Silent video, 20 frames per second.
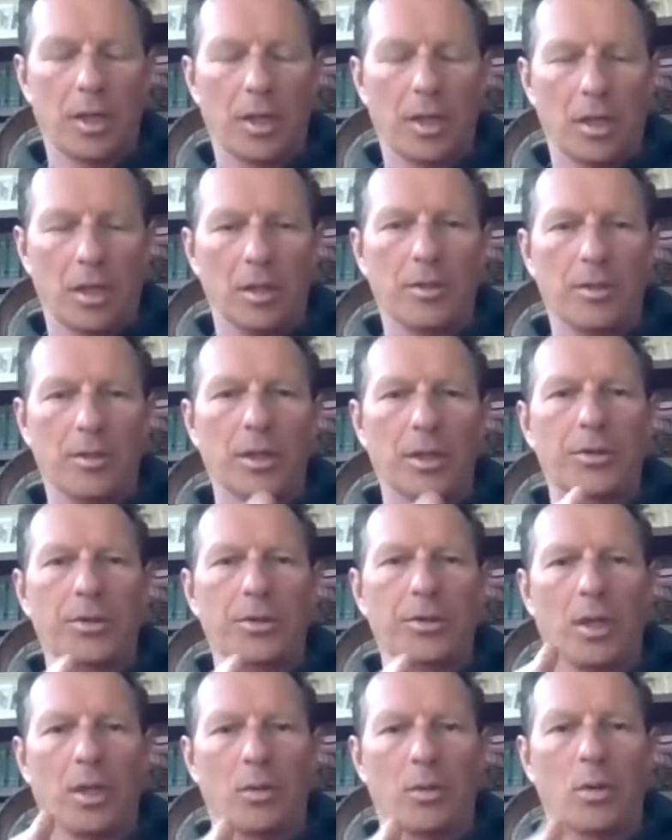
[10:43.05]
three
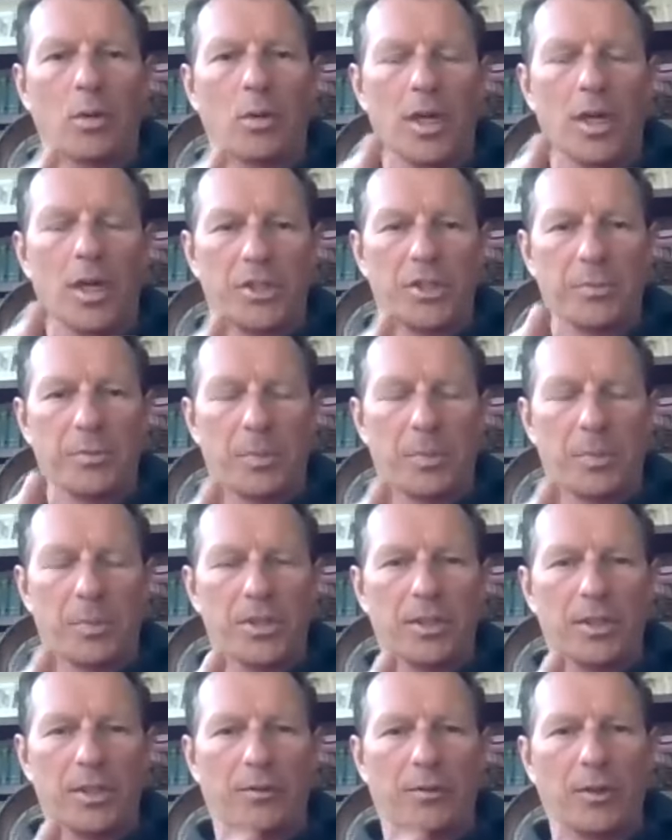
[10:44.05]
ranks
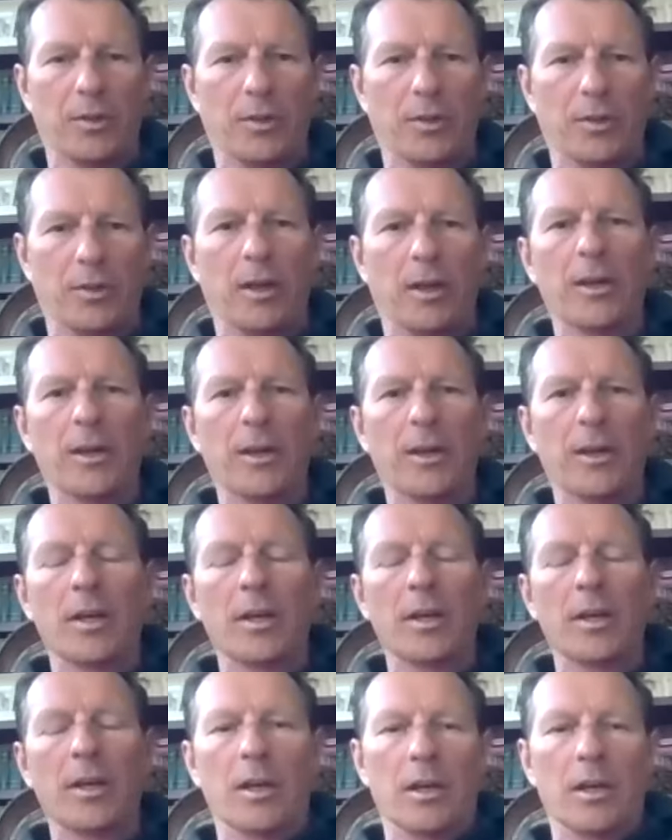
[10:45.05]
that, re that require
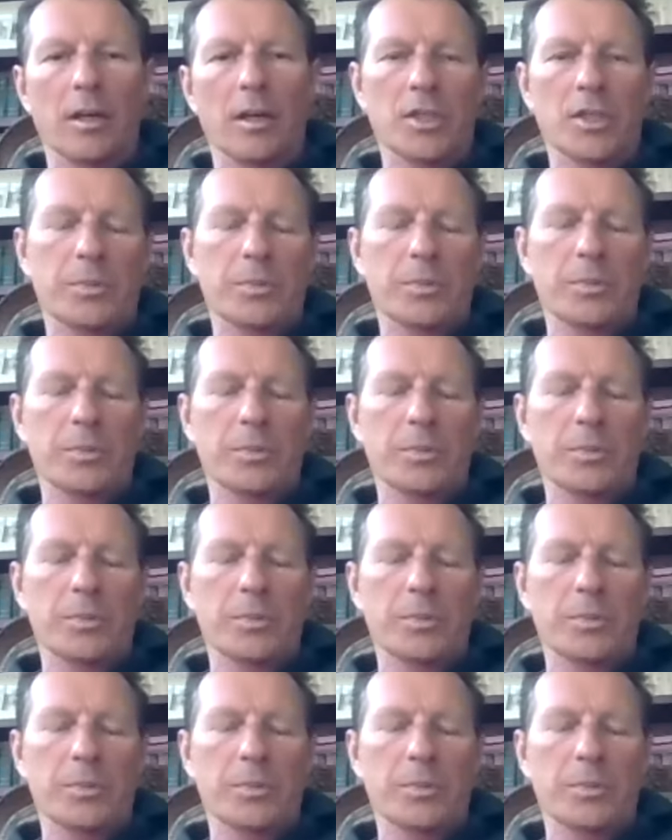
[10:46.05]
specific,